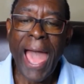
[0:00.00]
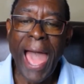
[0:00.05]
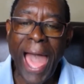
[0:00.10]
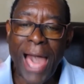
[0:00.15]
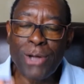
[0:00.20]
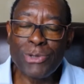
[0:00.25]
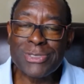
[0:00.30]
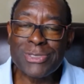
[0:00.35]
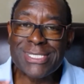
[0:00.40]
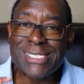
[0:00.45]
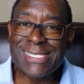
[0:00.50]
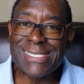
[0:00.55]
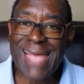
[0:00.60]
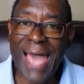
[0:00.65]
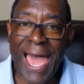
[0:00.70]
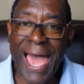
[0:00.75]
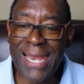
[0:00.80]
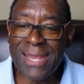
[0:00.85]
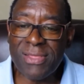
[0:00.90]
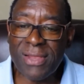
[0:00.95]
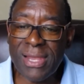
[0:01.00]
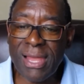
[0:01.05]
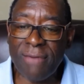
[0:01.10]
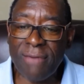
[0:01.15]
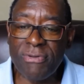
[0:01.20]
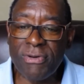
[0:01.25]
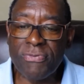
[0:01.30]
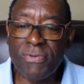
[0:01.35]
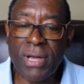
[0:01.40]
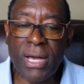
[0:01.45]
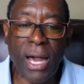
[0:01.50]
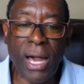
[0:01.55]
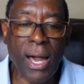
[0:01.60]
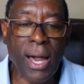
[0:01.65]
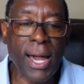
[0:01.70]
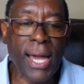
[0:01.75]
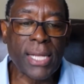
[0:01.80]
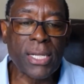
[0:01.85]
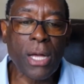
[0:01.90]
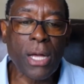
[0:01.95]
outside of the love of
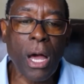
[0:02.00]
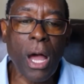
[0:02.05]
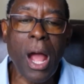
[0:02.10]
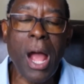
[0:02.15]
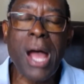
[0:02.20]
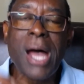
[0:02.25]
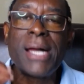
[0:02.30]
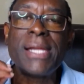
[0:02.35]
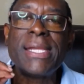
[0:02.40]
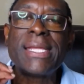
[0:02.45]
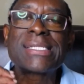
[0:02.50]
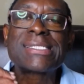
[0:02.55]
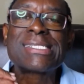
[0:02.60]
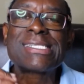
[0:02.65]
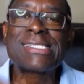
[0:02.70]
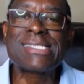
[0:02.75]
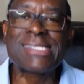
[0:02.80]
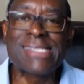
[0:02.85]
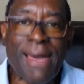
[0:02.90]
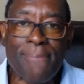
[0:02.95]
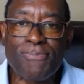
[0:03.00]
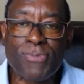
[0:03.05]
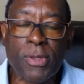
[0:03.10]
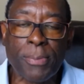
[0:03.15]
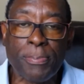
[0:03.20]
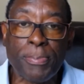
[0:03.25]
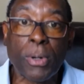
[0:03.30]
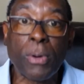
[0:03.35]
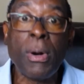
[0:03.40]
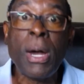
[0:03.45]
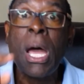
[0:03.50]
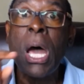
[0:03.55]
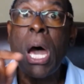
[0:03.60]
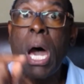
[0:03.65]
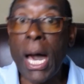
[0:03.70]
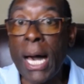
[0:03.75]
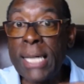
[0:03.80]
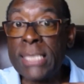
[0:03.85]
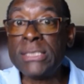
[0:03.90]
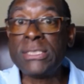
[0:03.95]
God are unacceptable
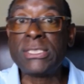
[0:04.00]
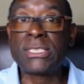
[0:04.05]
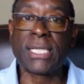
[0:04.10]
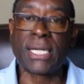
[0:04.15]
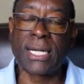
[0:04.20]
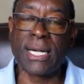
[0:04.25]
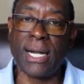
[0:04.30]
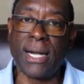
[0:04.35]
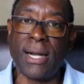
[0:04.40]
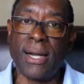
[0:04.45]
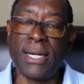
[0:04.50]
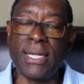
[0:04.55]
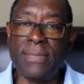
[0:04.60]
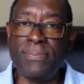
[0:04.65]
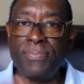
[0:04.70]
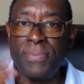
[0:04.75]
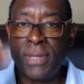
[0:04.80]
unto God.